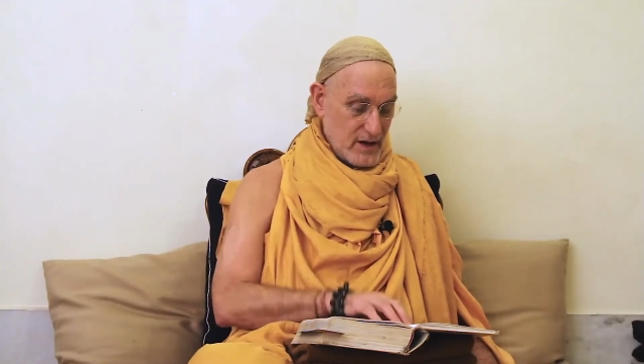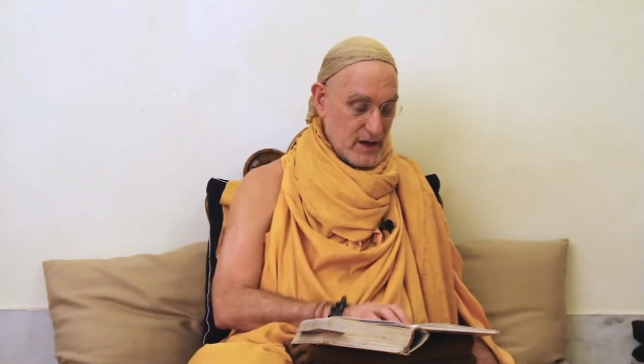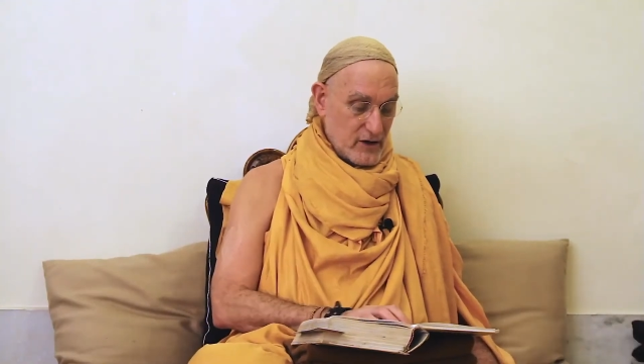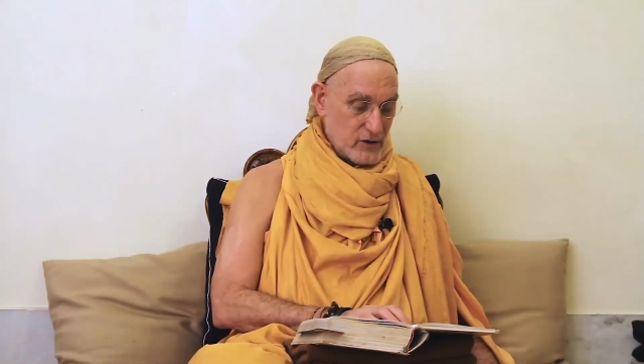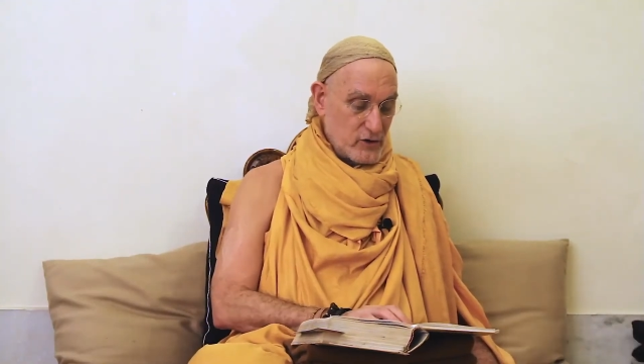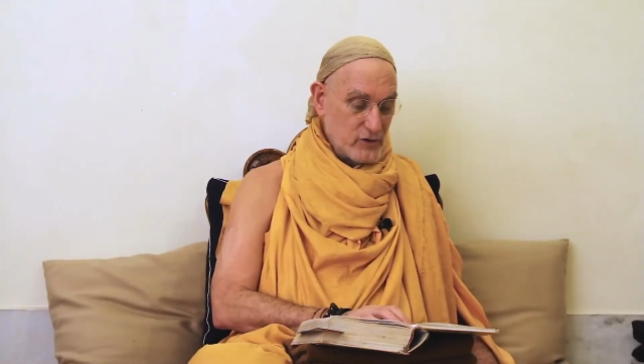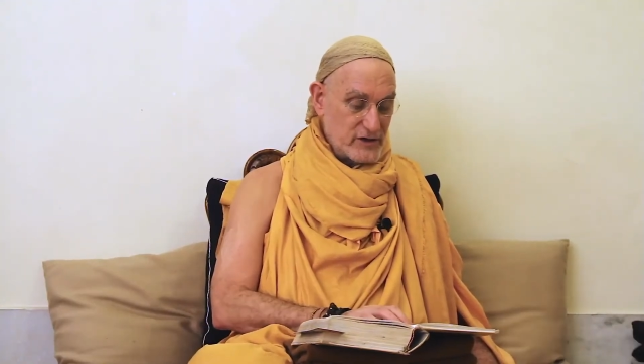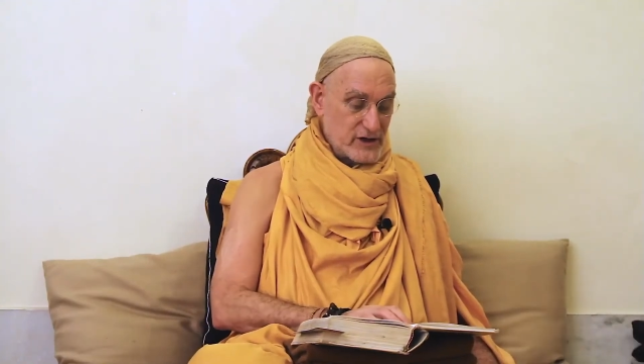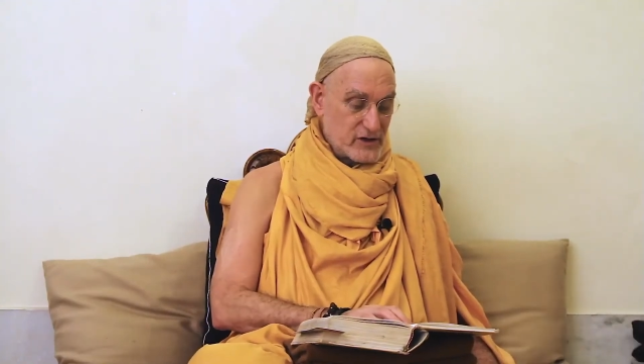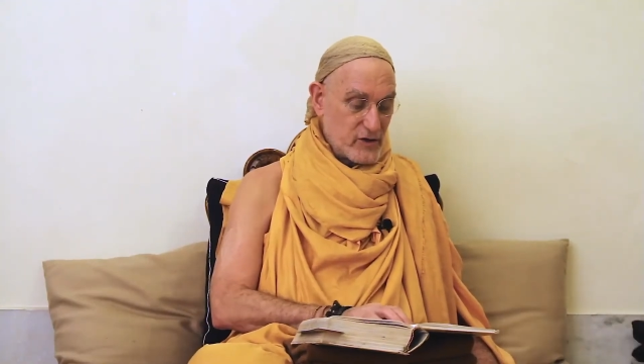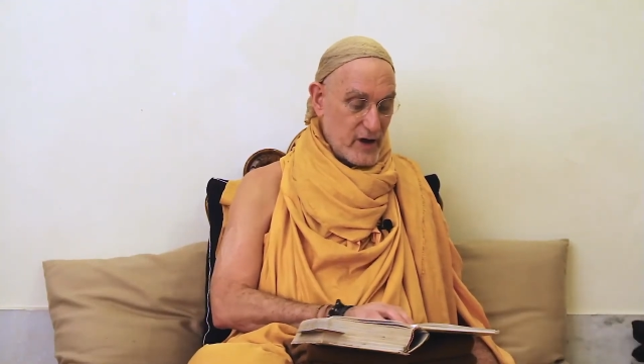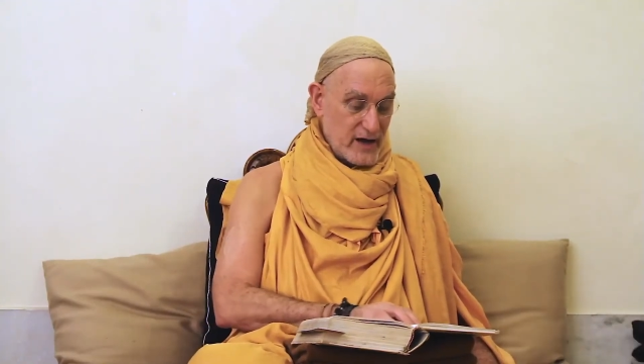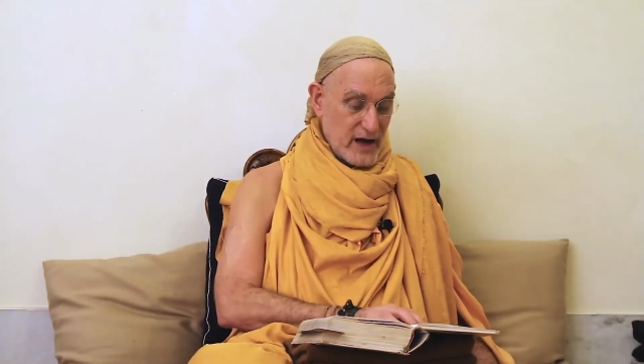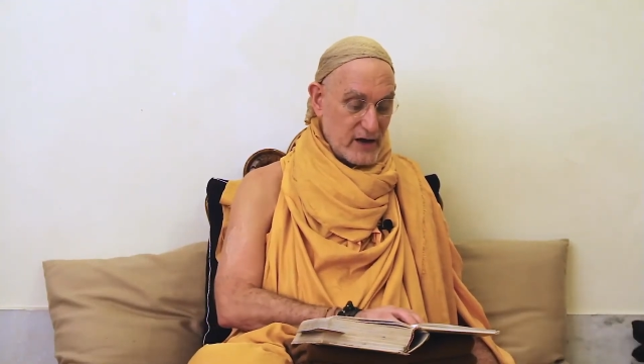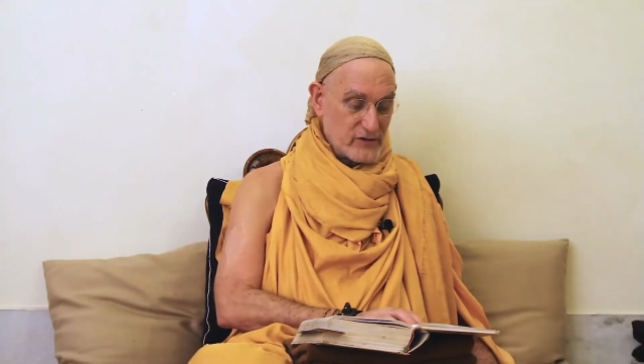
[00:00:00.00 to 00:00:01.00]
Kunti
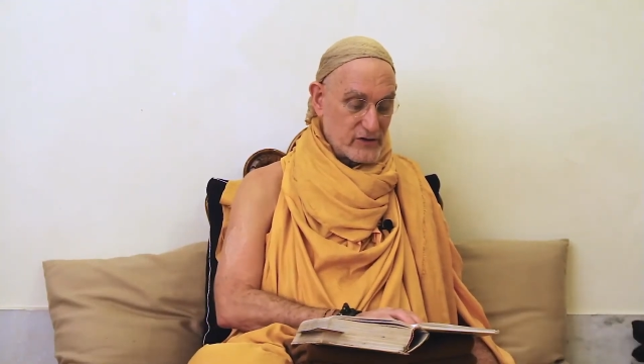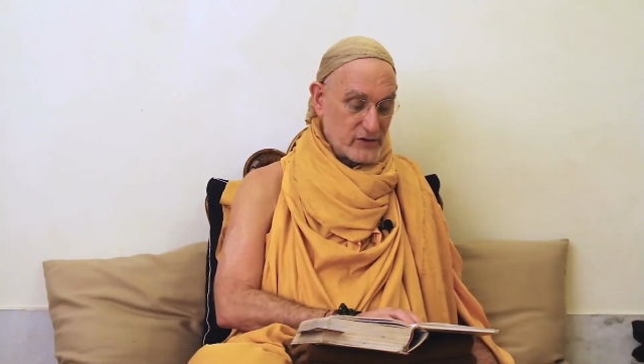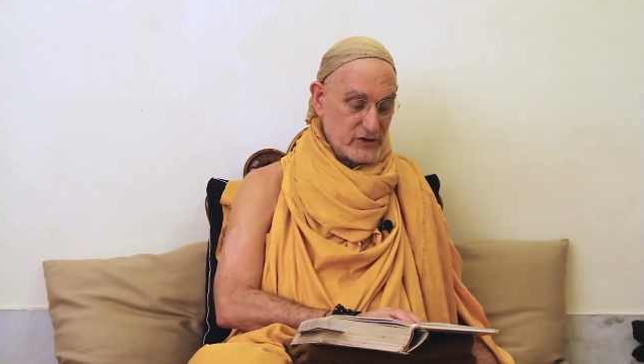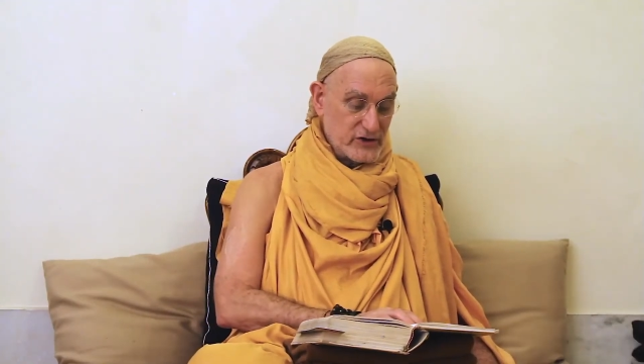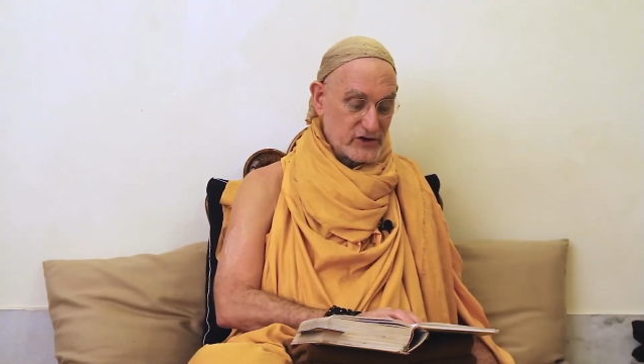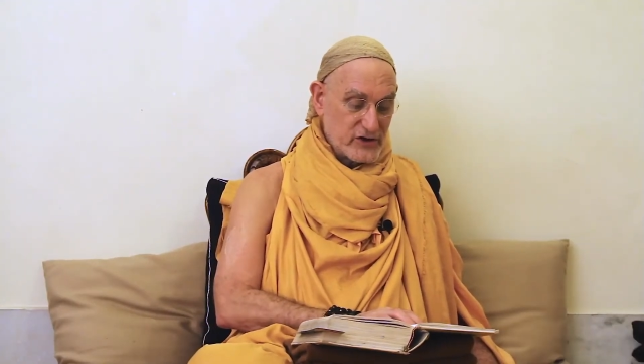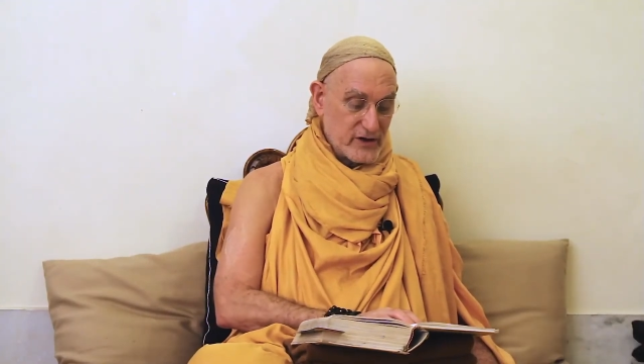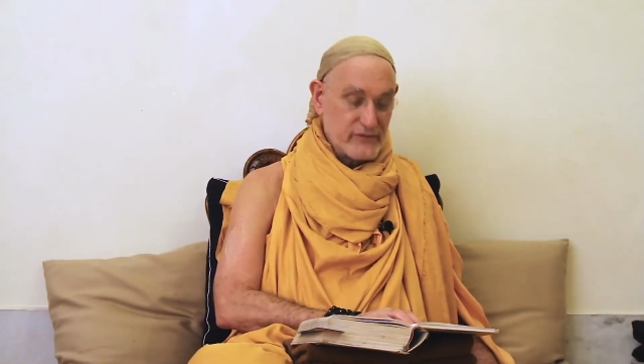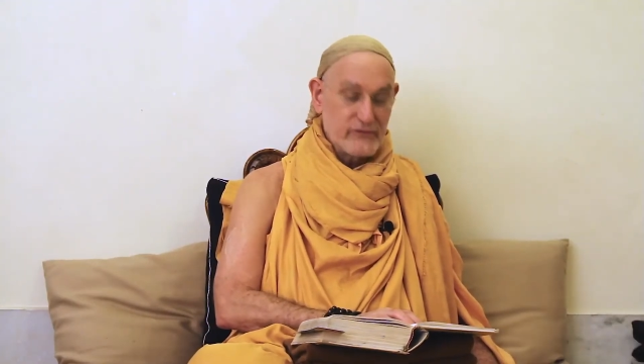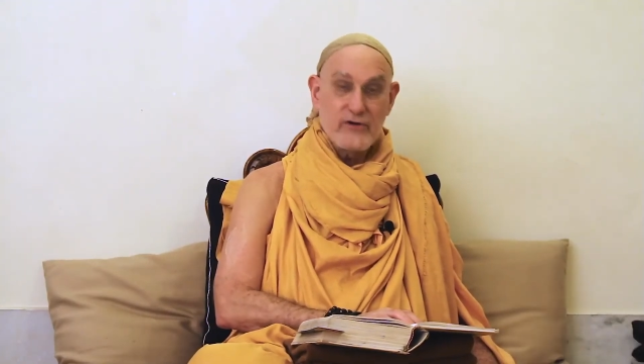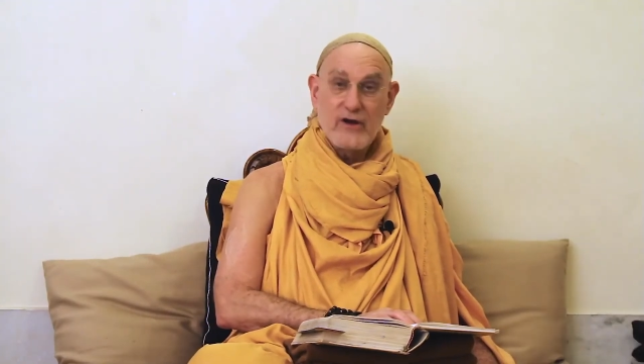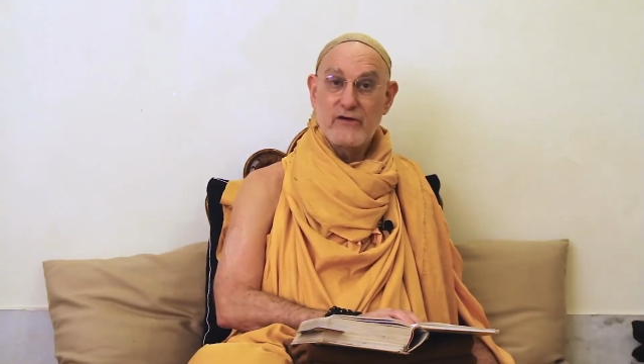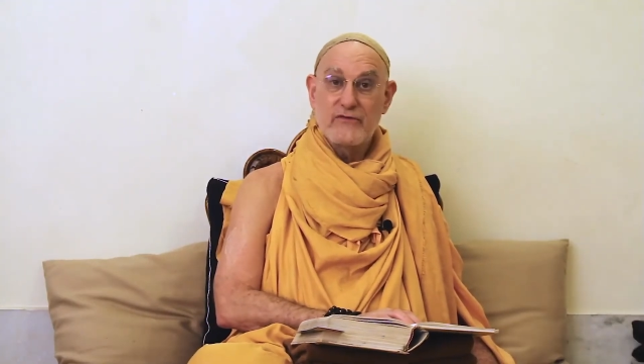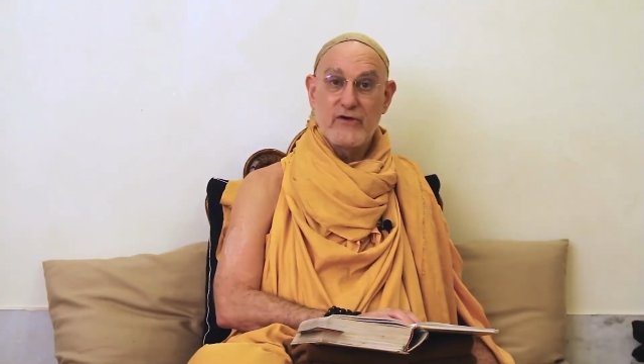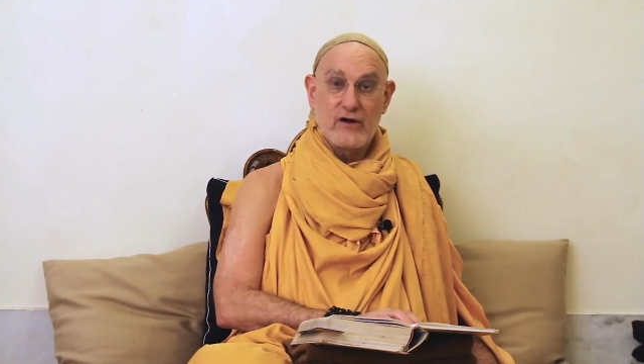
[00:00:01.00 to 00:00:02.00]
cried out to Krishna in front
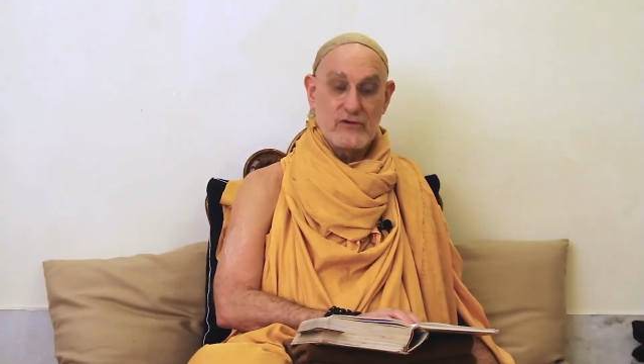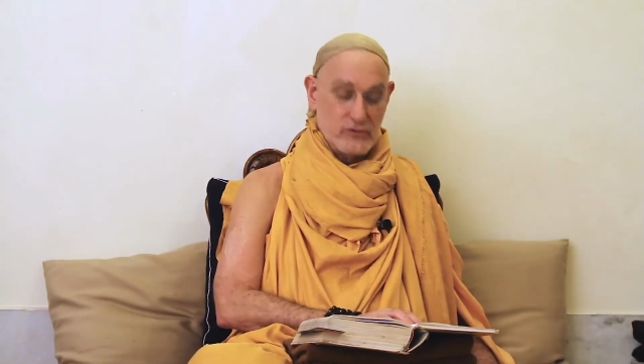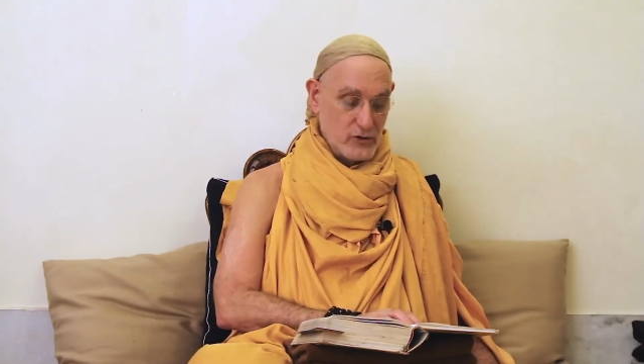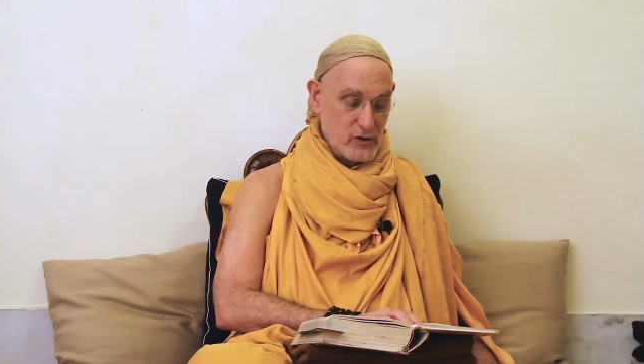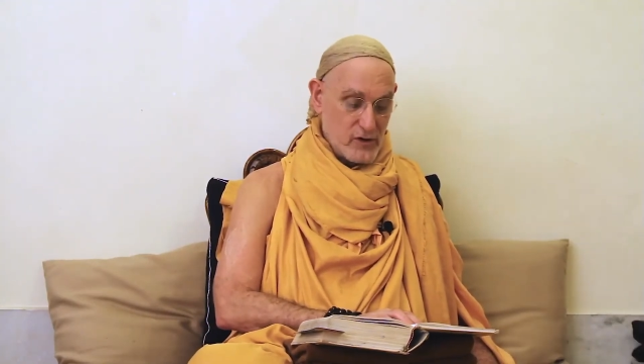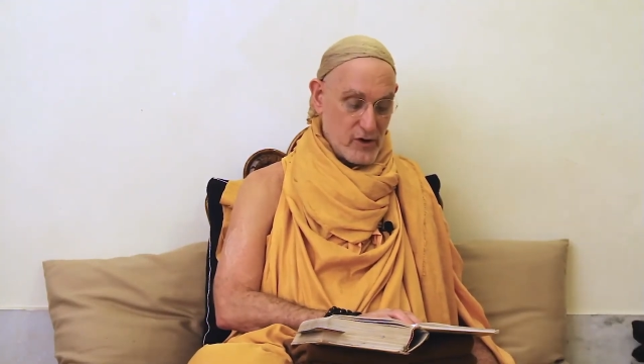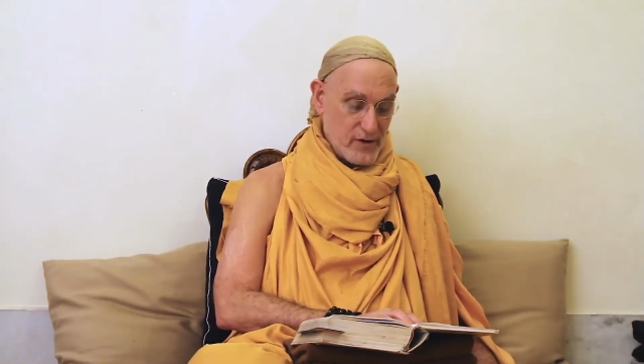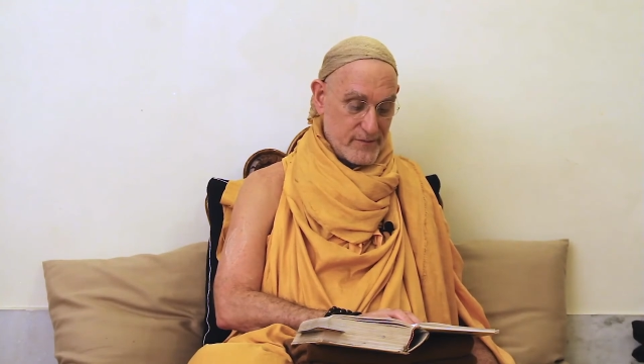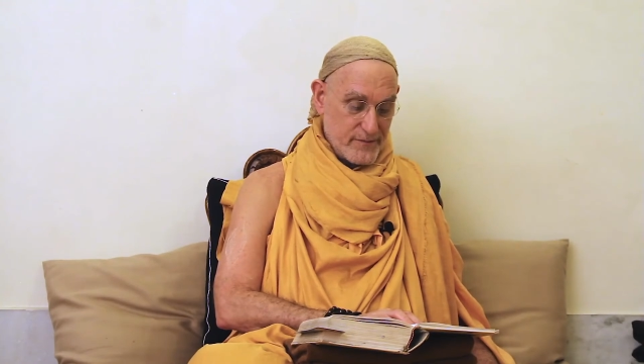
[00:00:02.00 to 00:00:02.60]
of Akrura.